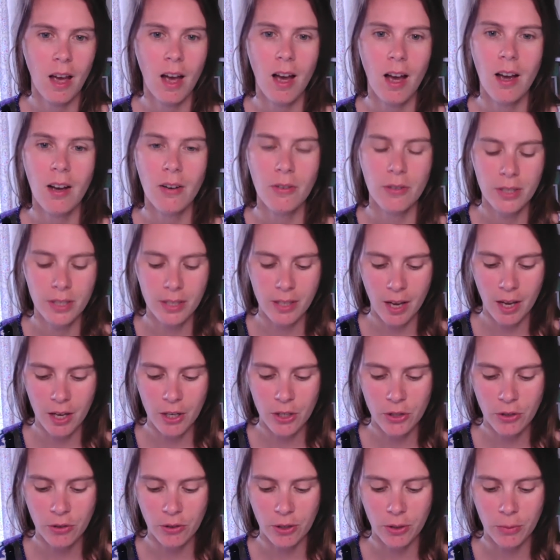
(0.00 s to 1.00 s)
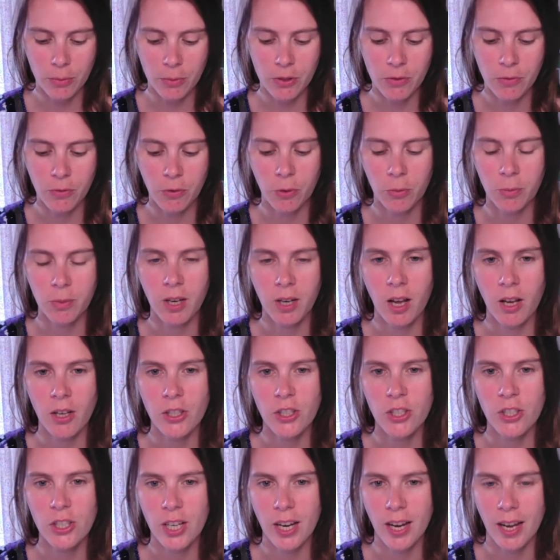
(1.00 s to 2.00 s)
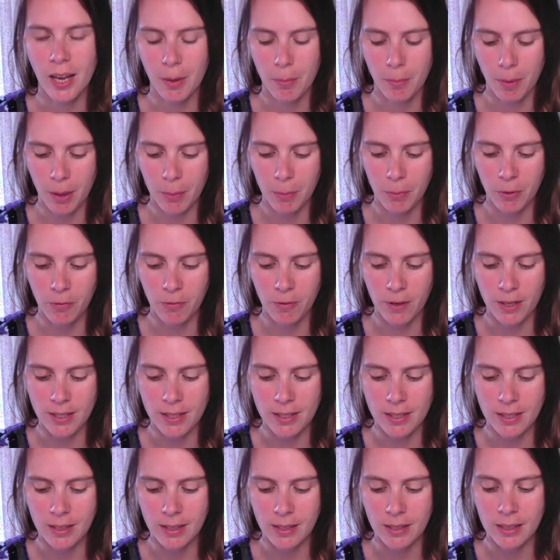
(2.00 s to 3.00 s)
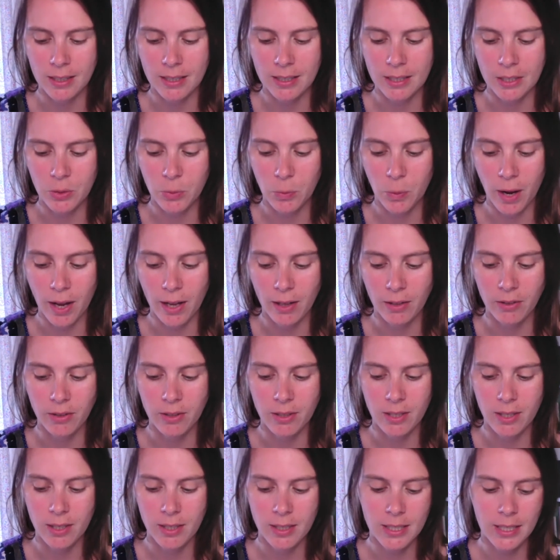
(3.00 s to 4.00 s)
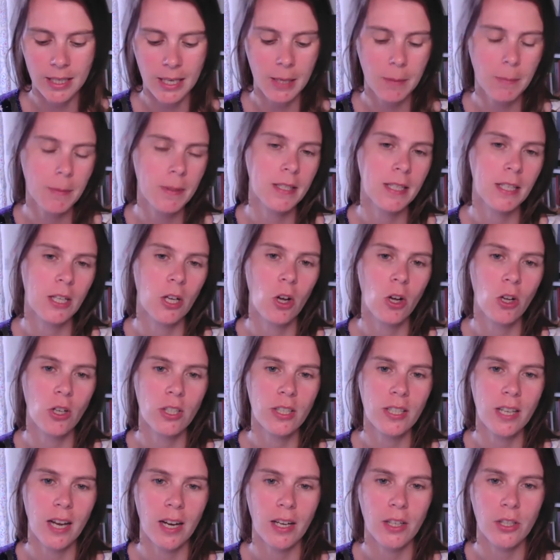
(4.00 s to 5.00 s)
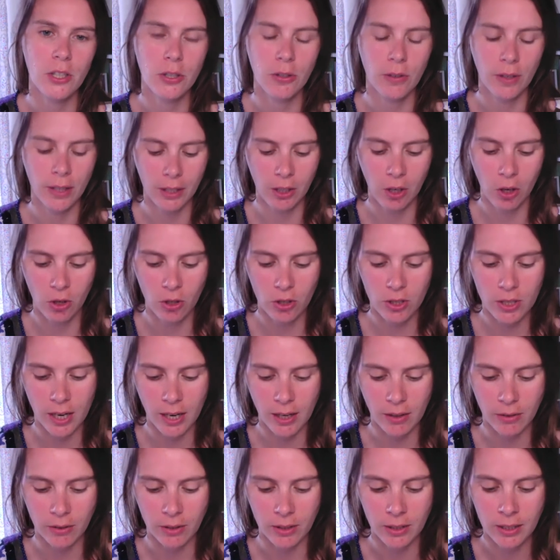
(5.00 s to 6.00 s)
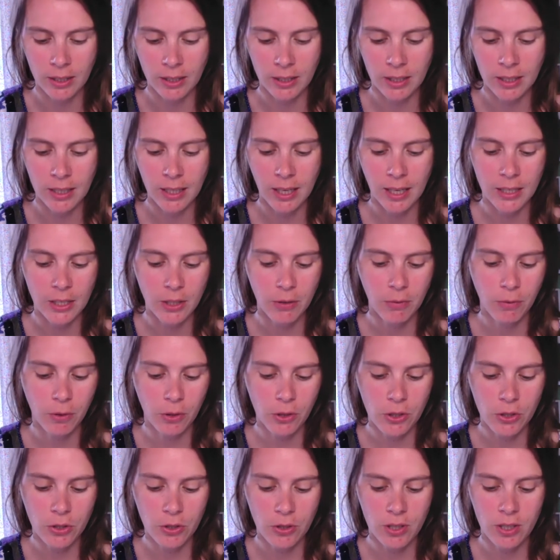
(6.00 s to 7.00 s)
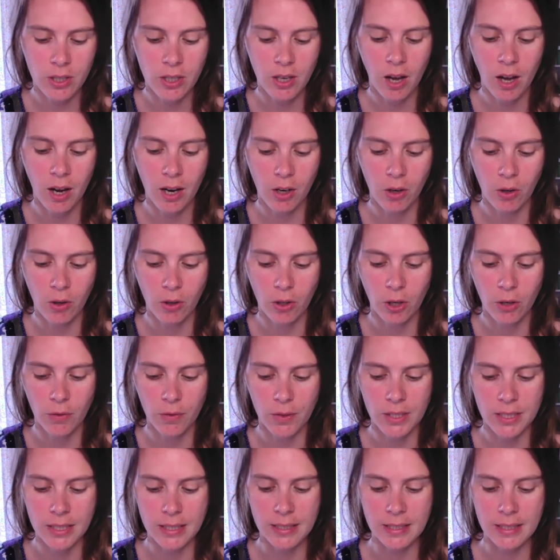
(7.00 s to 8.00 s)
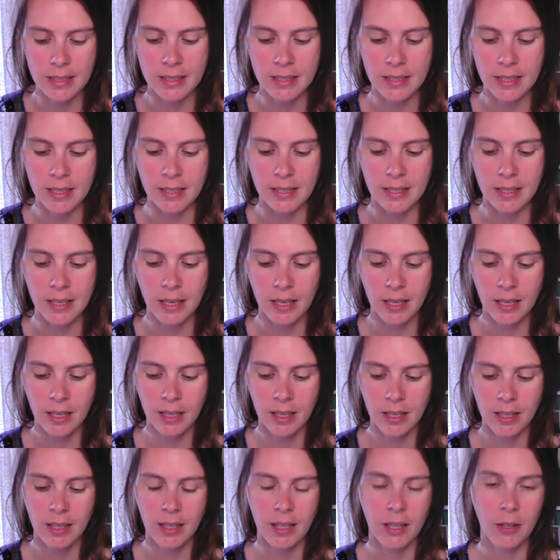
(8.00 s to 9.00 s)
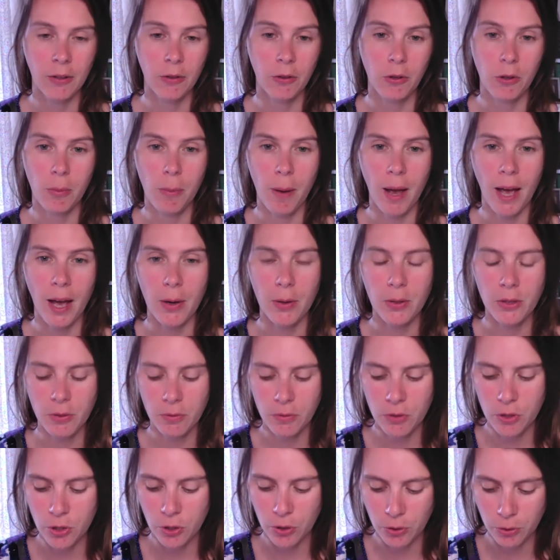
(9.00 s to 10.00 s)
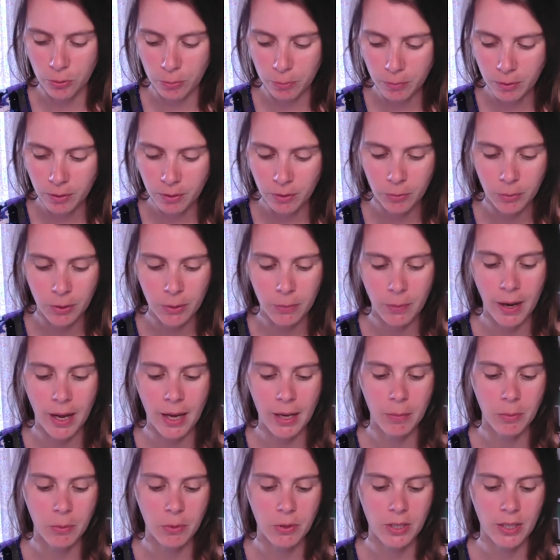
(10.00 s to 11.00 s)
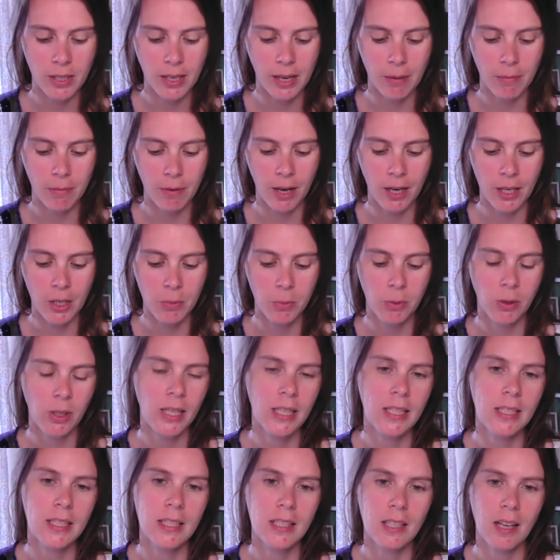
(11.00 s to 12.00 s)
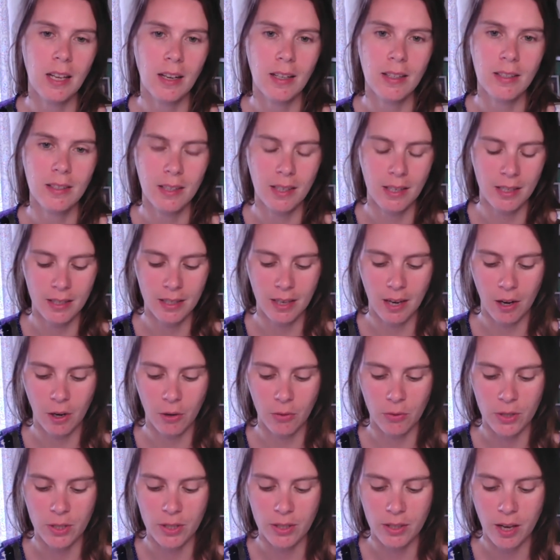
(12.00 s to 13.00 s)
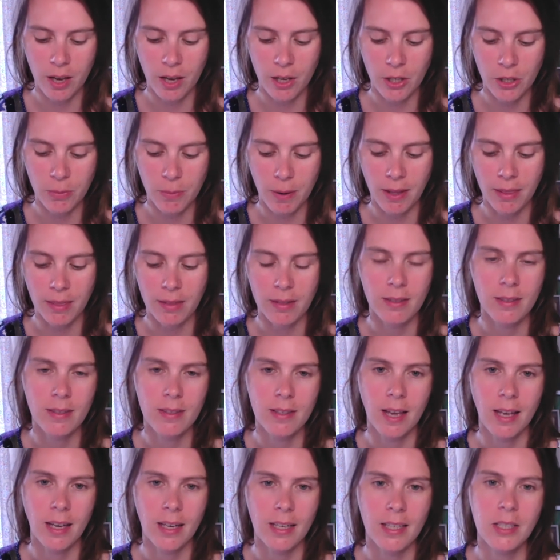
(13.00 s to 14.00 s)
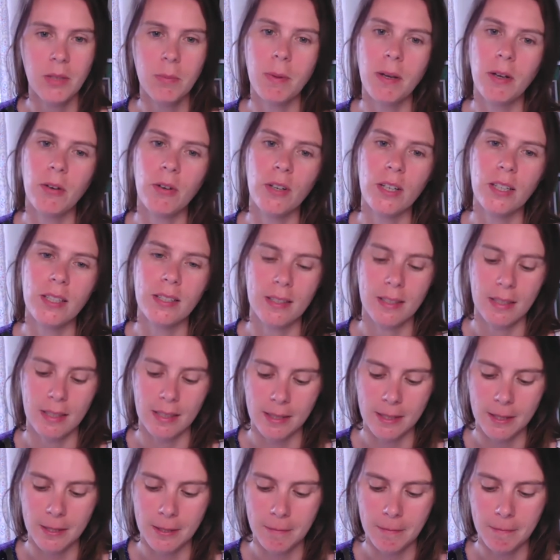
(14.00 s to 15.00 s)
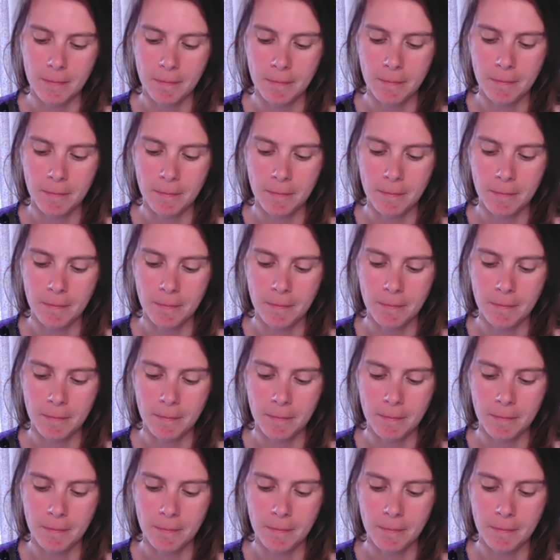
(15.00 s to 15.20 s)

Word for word: Our research group was formed last year by Professor Liz Wells to keep us in contact during lockdown and to foster a dialogue over distances. And through the powers of Zoom, we were able to gain valuable insights into our research methods and experiences.